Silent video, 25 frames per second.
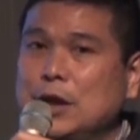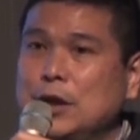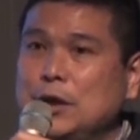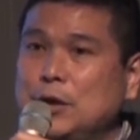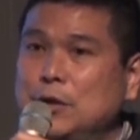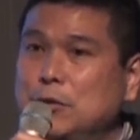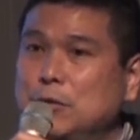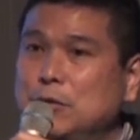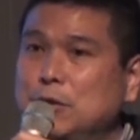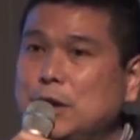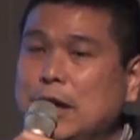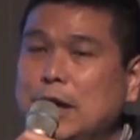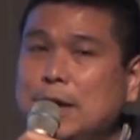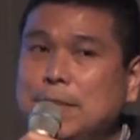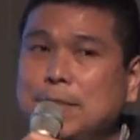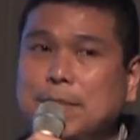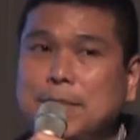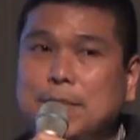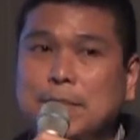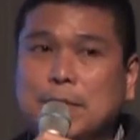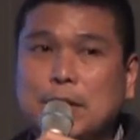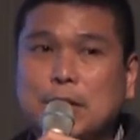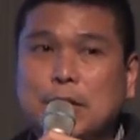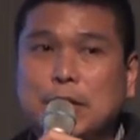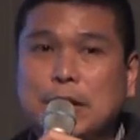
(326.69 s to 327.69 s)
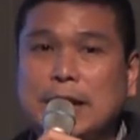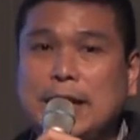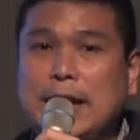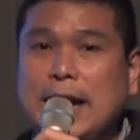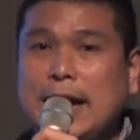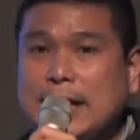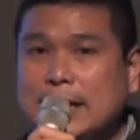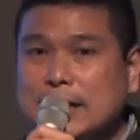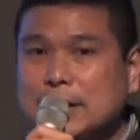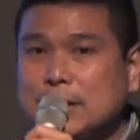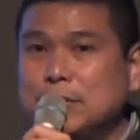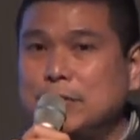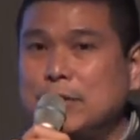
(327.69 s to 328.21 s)
You can
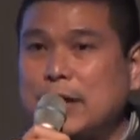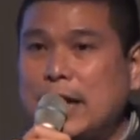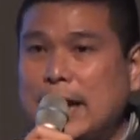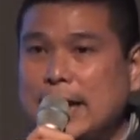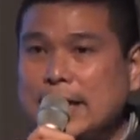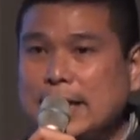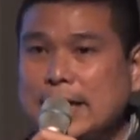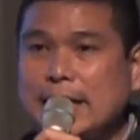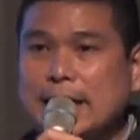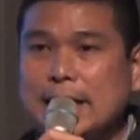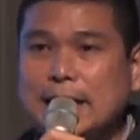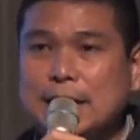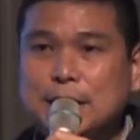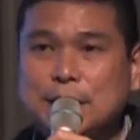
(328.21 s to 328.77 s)
connect to any